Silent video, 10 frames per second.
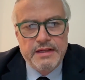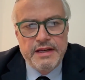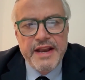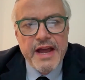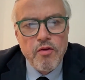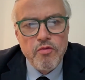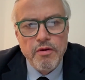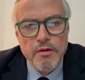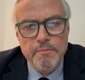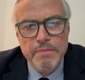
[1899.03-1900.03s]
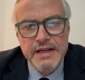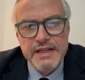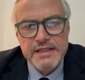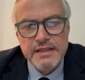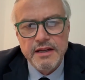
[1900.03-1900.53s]
Now,
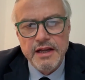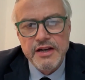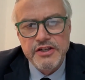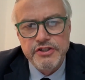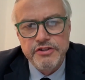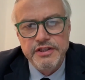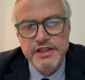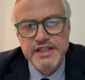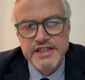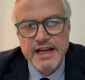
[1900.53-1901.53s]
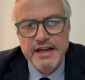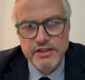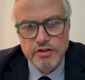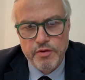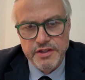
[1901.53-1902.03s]
please answer this
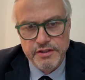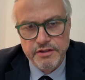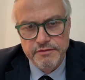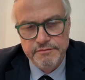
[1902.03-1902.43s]
challenge question.